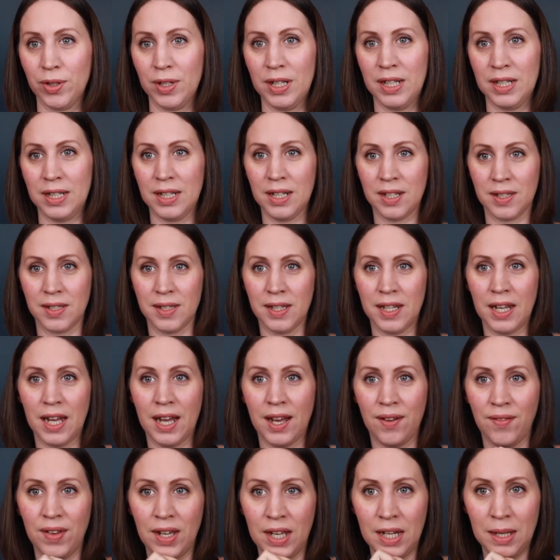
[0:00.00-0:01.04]
It doesn't
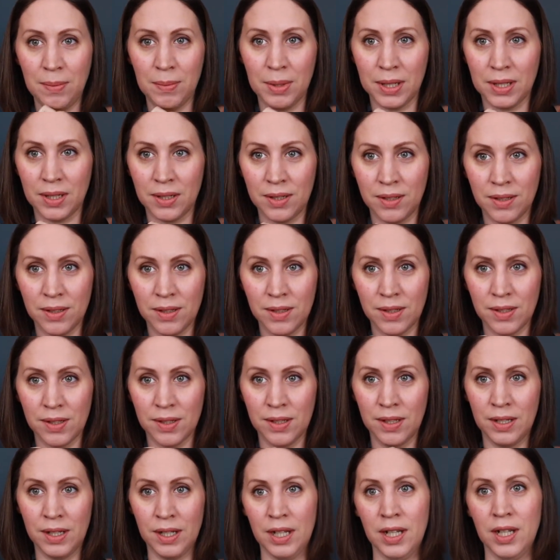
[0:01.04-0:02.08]
have any buttons,
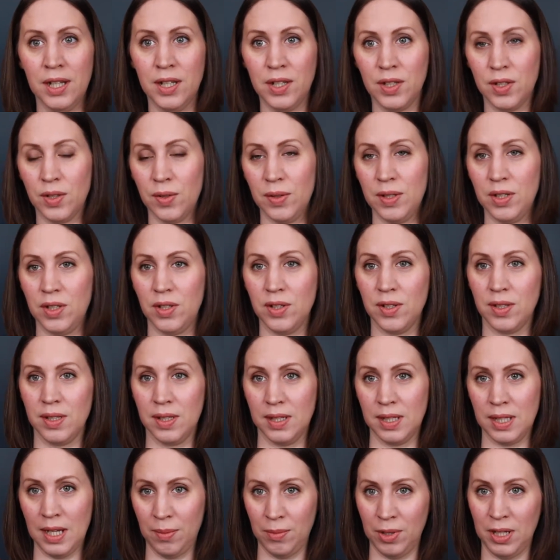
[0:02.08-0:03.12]
so it's just the
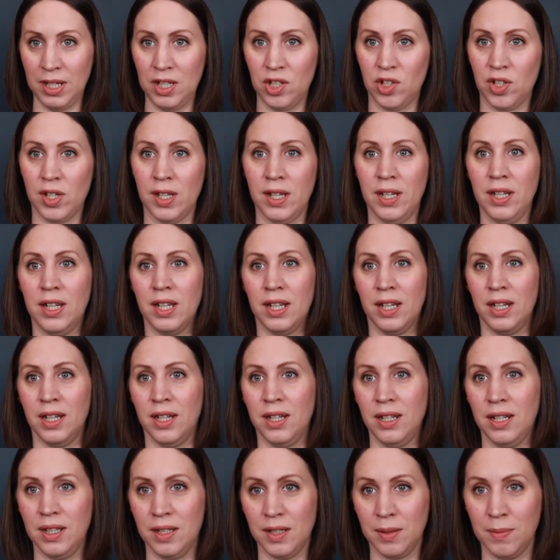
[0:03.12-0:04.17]
same on each side,
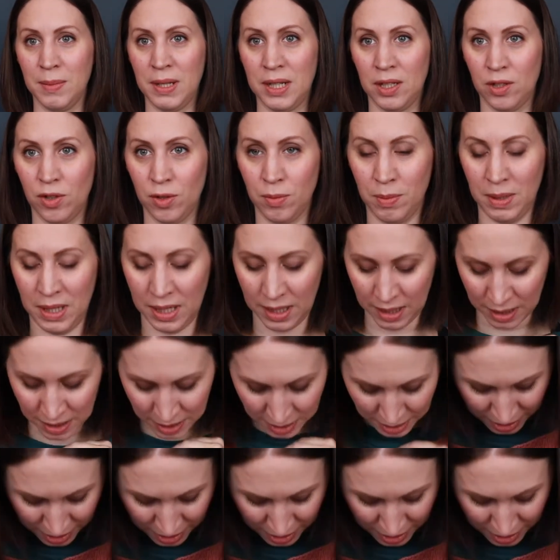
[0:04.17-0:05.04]
and it's meant to be